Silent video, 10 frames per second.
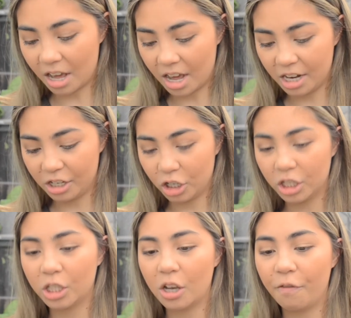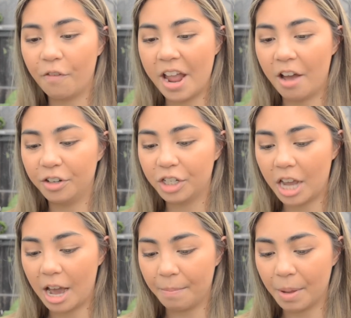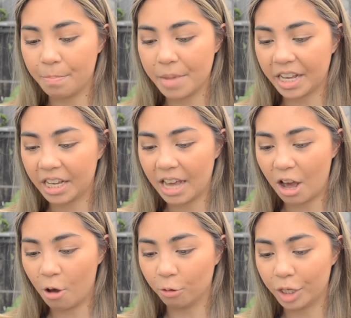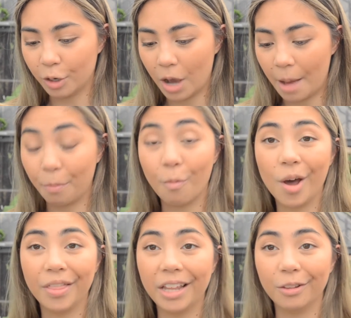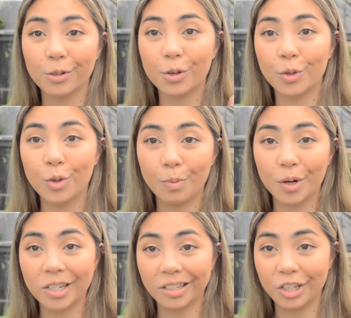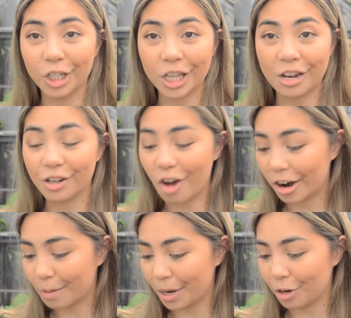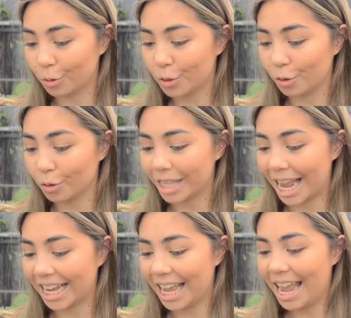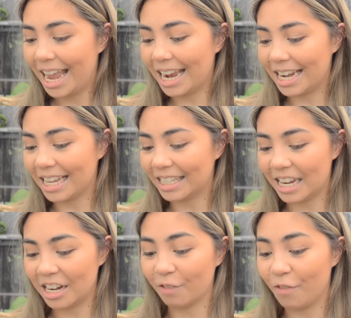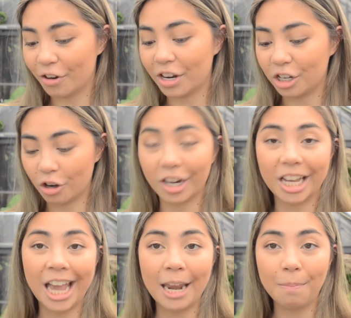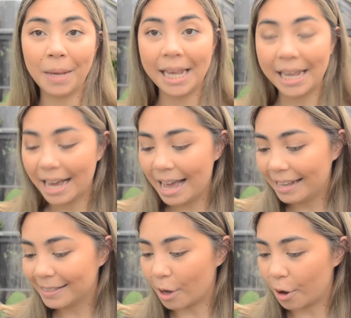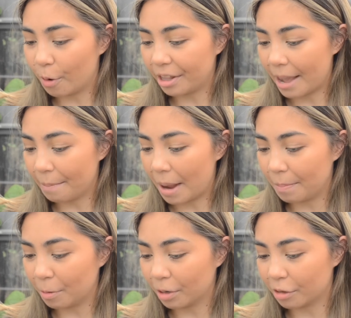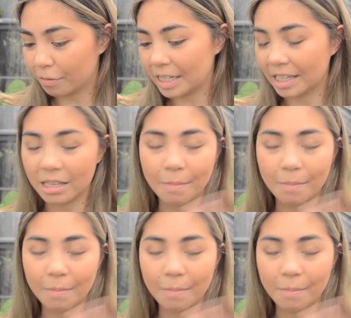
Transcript: I just found Mick holding up one that looks super delicious and dark, but it also looks like it is in a very dark canopy, so that might be one of the reasons.